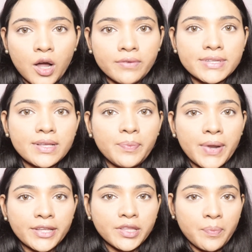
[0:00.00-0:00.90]
Always
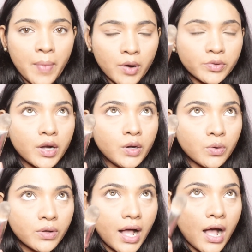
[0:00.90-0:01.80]
applying the powder,
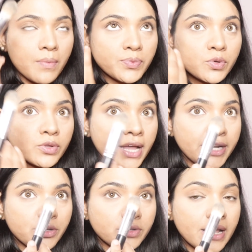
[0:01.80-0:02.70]
look up so that